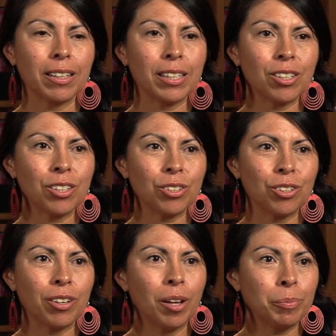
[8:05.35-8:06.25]
It's
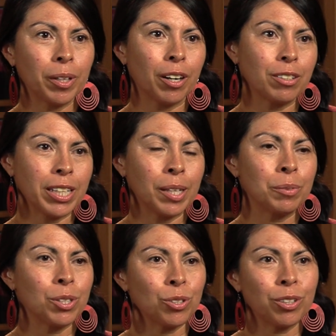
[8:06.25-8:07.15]
also helping our
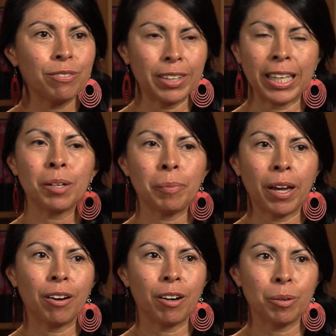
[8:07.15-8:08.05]
teams to sort of think
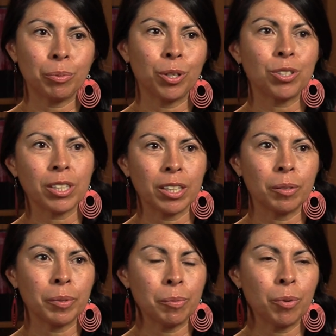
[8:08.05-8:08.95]
about our approach a
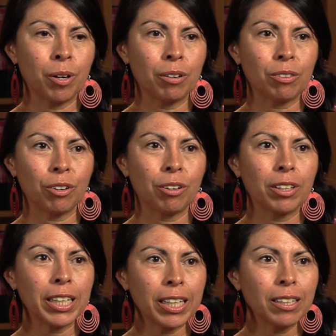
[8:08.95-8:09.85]
little bit more
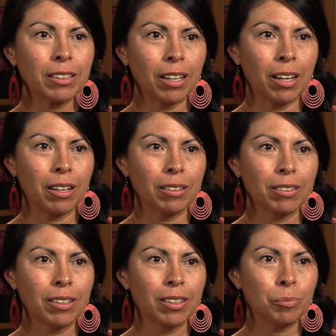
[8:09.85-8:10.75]
thoroughly
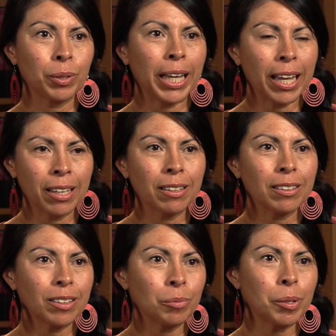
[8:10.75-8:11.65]
plan
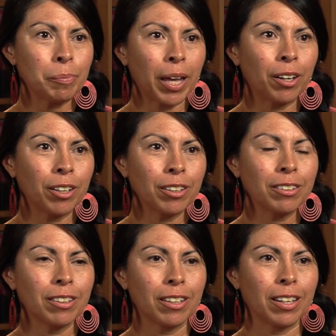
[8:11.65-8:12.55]
a little bit better.
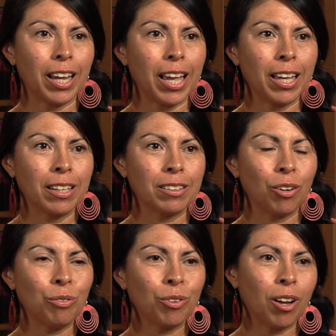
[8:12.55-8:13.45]
And
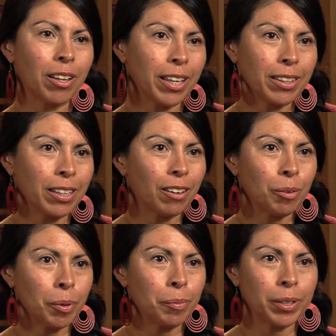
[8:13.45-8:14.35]
overall, I think
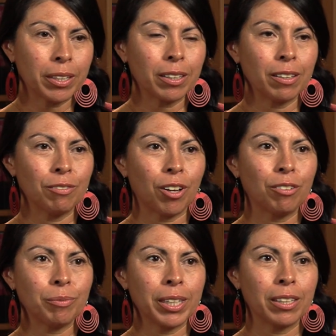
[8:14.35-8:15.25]
our public
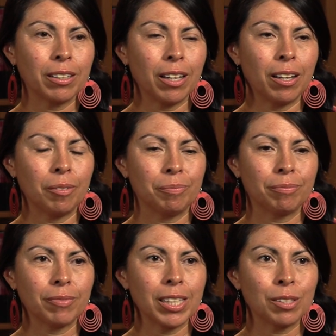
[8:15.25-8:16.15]
involvement
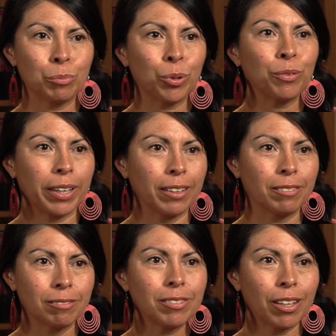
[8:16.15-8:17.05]
is
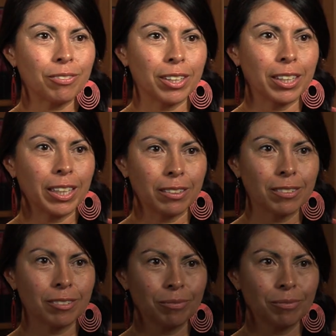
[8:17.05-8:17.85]
improving, definitely.